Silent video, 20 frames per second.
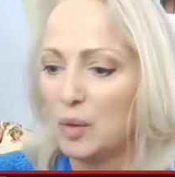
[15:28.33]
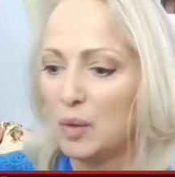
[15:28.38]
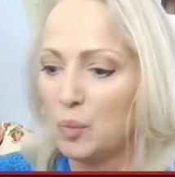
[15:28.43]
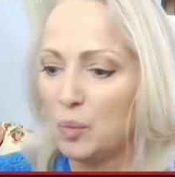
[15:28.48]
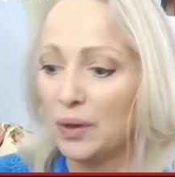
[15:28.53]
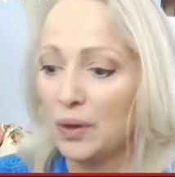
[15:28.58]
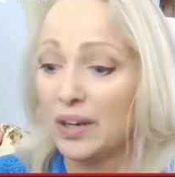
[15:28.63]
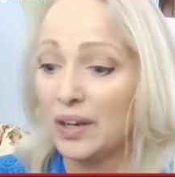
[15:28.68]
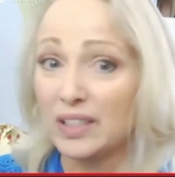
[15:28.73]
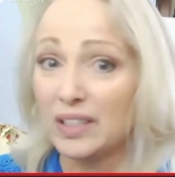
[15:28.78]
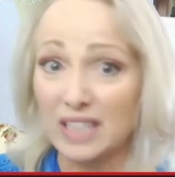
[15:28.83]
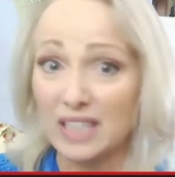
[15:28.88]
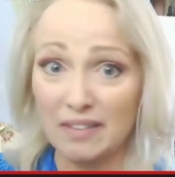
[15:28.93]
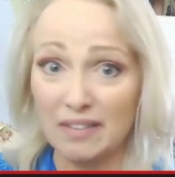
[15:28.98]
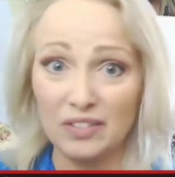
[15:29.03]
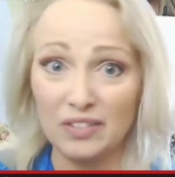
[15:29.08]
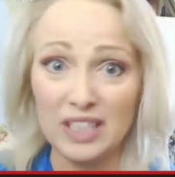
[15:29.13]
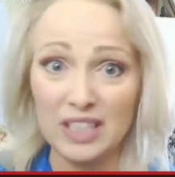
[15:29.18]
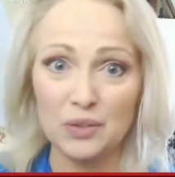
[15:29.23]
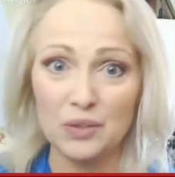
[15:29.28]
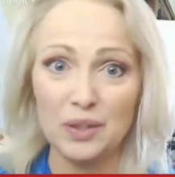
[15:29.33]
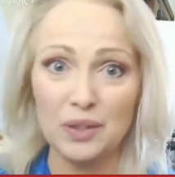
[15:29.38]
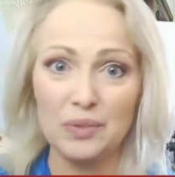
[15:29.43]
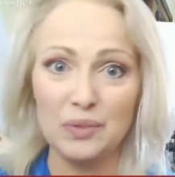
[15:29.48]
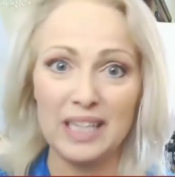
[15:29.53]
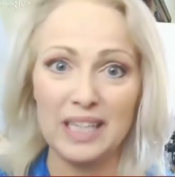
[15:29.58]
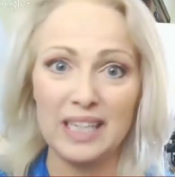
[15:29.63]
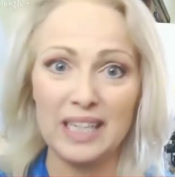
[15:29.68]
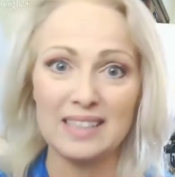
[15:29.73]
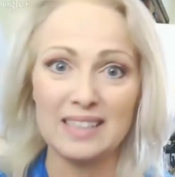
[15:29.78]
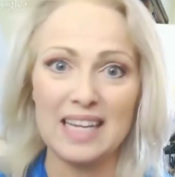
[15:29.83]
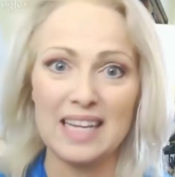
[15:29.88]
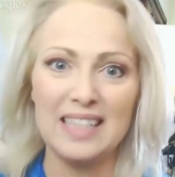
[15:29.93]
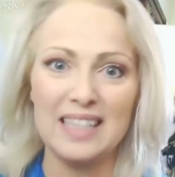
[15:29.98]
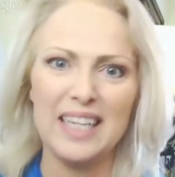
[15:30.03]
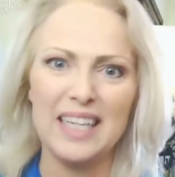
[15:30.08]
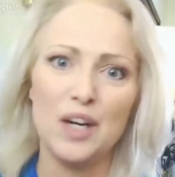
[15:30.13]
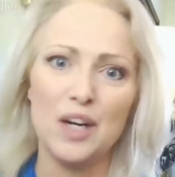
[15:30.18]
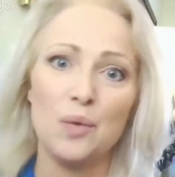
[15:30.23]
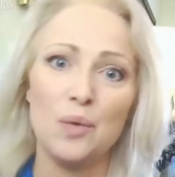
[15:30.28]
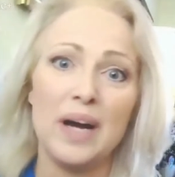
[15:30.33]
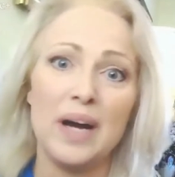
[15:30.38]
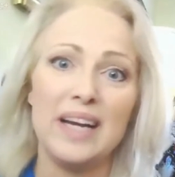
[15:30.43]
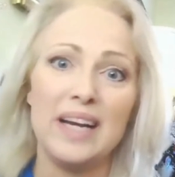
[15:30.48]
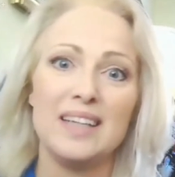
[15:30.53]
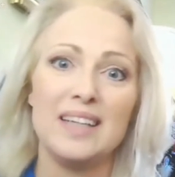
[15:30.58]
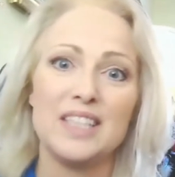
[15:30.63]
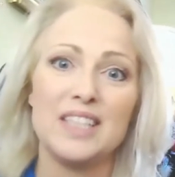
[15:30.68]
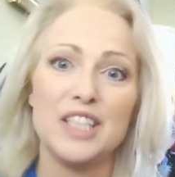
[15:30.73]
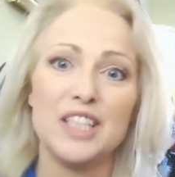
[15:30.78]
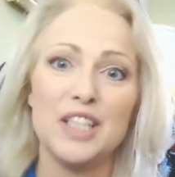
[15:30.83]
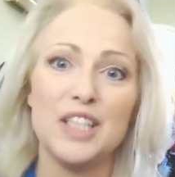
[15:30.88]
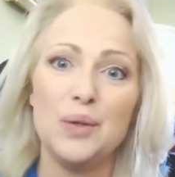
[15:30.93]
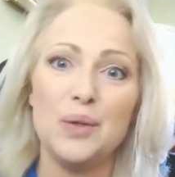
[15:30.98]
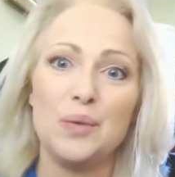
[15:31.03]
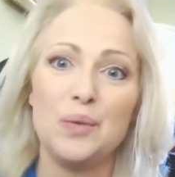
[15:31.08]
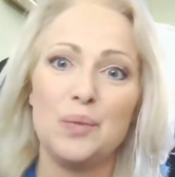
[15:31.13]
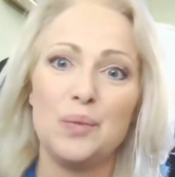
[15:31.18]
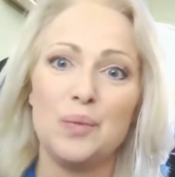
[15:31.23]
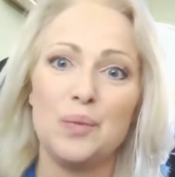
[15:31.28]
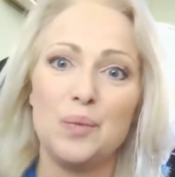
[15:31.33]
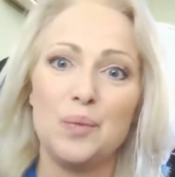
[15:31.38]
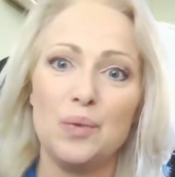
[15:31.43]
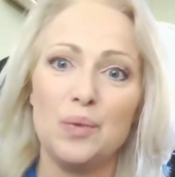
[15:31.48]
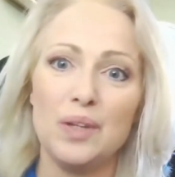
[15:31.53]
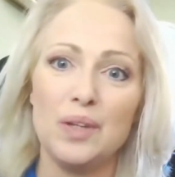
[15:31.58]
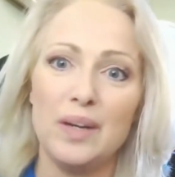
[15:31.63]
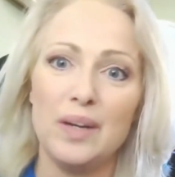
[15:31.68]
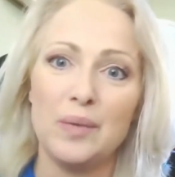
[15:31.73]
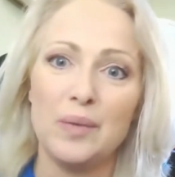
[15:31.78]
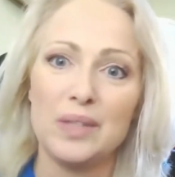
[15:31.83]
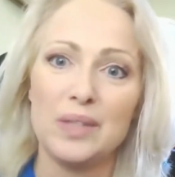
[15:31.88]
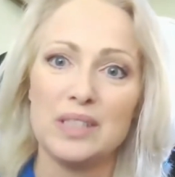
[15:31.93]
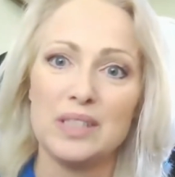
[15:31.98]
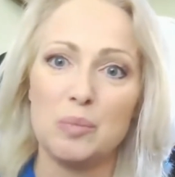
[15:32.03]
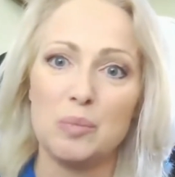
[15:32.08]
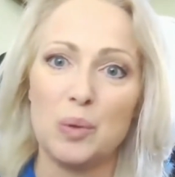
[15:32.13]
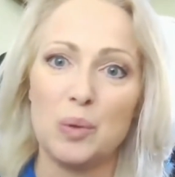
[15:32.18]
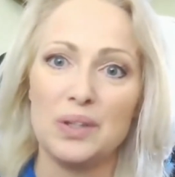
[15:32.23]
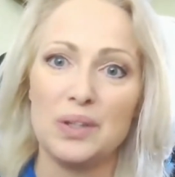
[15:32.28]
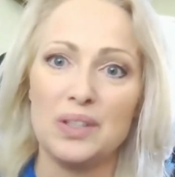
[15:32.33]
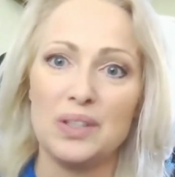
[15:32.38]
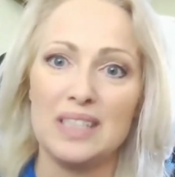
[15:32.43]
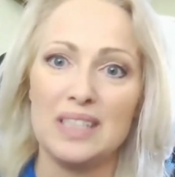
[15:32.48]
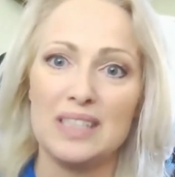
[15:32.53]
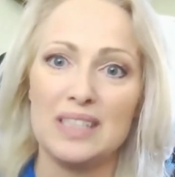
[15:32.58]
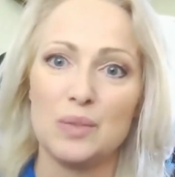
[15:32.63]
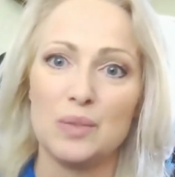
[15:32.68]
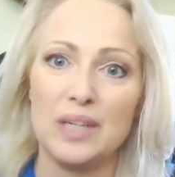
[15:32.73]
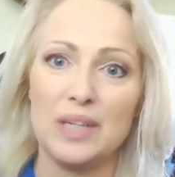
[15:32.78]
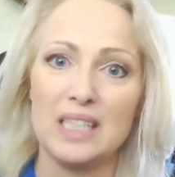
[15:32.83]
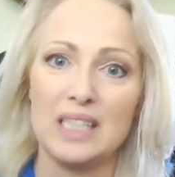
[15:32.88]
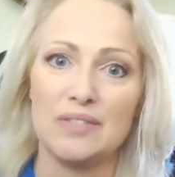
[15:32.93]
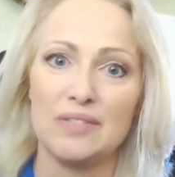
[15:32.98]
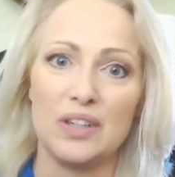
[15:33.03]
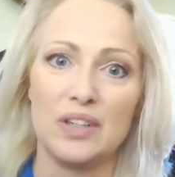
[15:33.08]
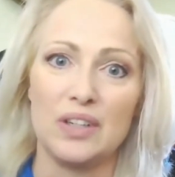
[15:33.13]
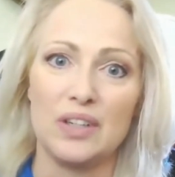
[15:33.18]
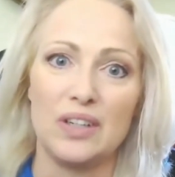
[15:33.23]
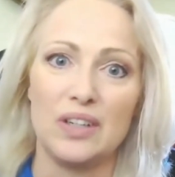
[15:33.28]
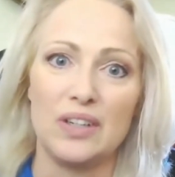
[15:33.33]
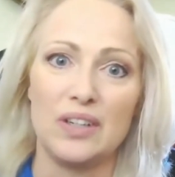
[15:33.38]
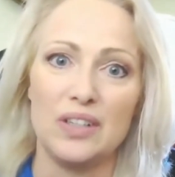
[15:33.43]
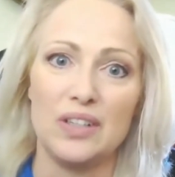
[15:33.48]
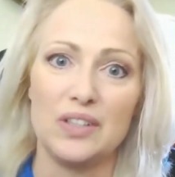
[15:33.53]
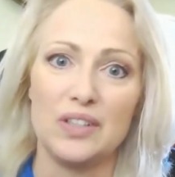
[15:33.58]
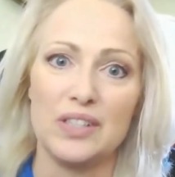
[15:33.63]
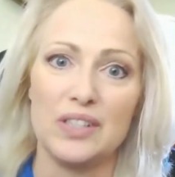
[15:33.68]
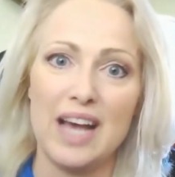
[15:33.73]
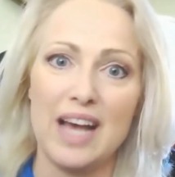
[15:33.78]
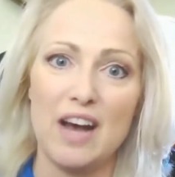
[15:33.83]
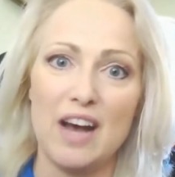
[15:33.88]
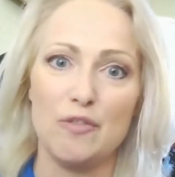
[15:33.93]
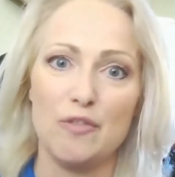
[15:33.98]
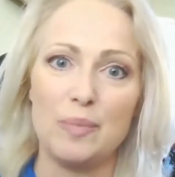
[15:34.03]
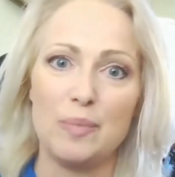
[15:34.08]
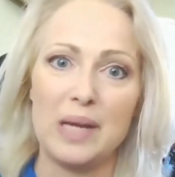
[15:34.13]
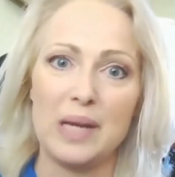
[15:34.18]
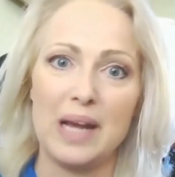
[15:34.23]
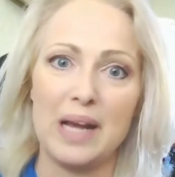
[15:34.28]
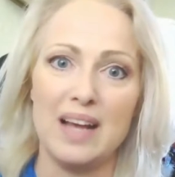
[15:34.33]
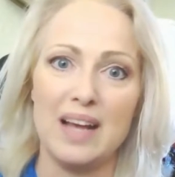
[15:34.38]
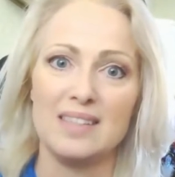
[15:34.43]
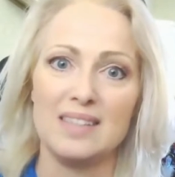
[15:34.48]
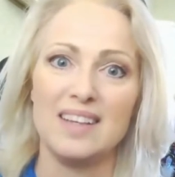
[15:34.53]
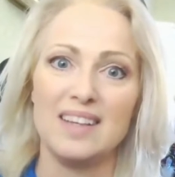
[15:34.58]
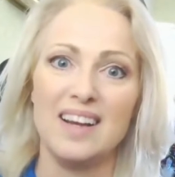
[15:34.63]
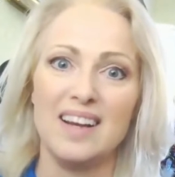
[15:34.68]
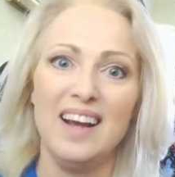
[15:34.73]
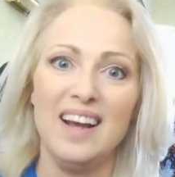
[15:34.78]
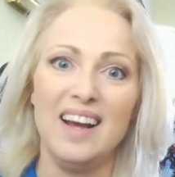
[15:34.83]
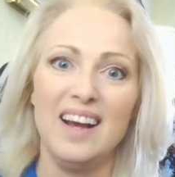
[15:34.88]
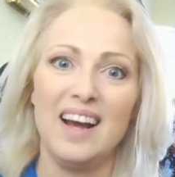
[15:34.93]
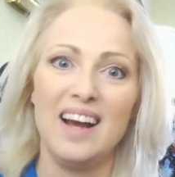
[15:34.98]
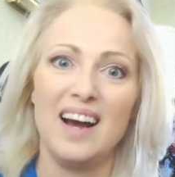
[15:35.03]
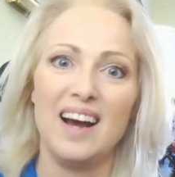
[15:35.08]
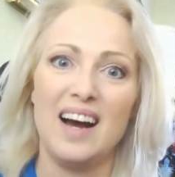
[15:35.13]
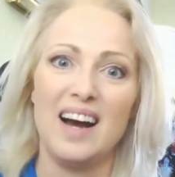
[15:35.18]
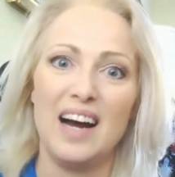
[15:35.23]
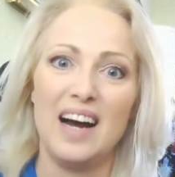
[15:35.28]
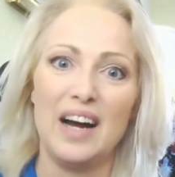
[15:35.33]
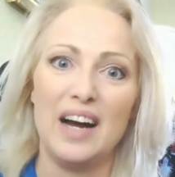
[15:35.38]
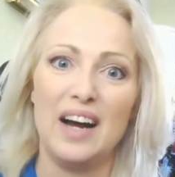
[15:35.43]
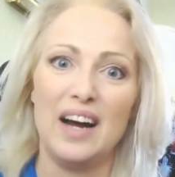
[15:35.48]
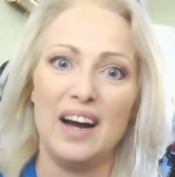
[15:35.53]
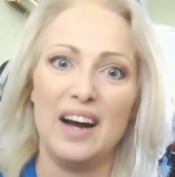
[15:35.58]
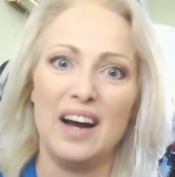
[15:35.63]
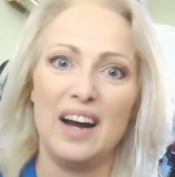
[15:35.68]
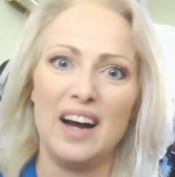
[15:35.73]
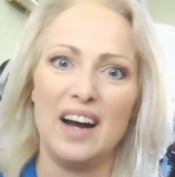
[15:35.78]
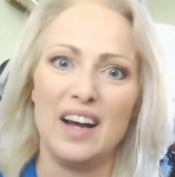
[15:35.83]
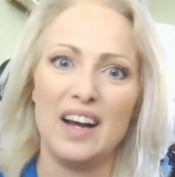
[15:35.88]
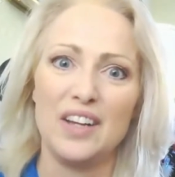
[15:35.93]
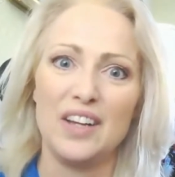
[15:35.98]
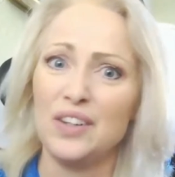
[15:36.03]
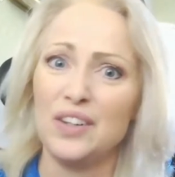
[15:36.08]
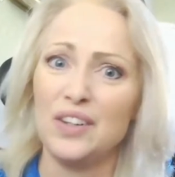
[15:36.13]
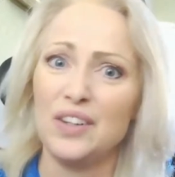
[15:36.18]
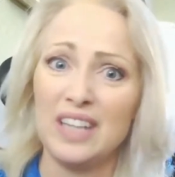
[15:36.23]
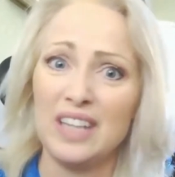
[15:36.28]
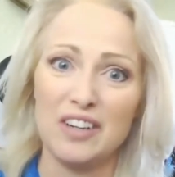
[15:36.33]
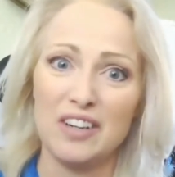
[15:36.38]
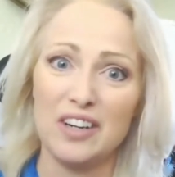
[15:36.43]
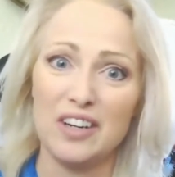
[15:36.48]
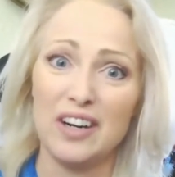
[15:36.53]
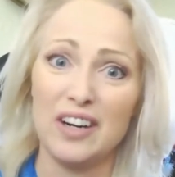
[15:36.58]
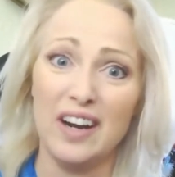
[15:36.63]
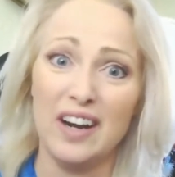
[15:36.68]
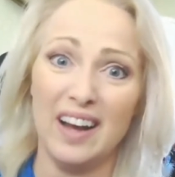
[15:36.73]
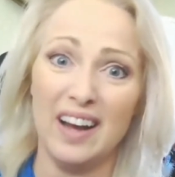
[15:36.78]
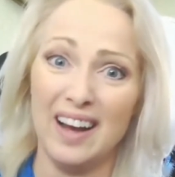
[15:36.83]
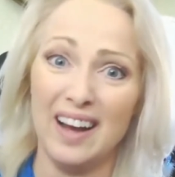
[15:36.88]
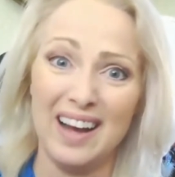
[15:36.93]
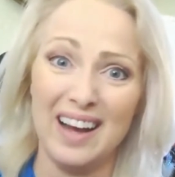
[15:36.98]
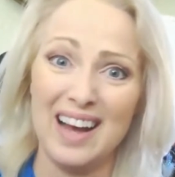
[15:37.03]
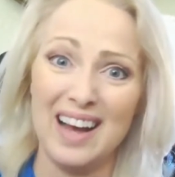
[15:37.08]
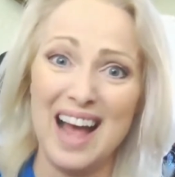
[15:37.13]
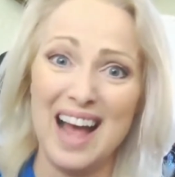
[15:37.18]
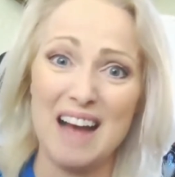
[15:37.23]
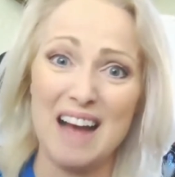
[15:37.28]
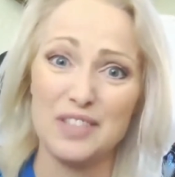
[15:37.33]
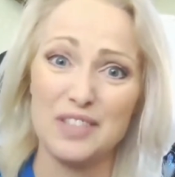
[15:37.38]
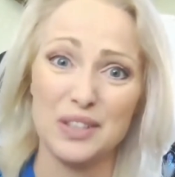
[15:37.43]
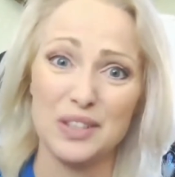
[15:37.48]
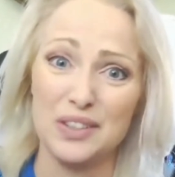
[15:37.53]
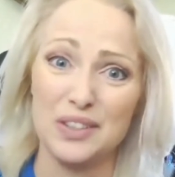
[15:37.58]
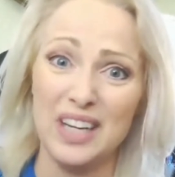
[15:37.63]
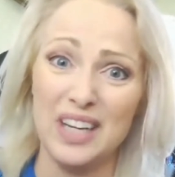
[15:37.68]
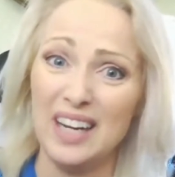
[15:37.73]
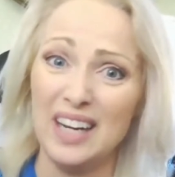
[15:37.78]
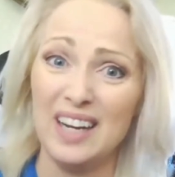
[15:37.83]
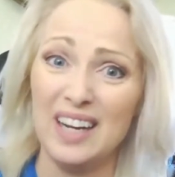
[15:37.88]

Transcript: We're definitely doing readings. And you know what, too, really what's important is readings for yourself, because you'll never have to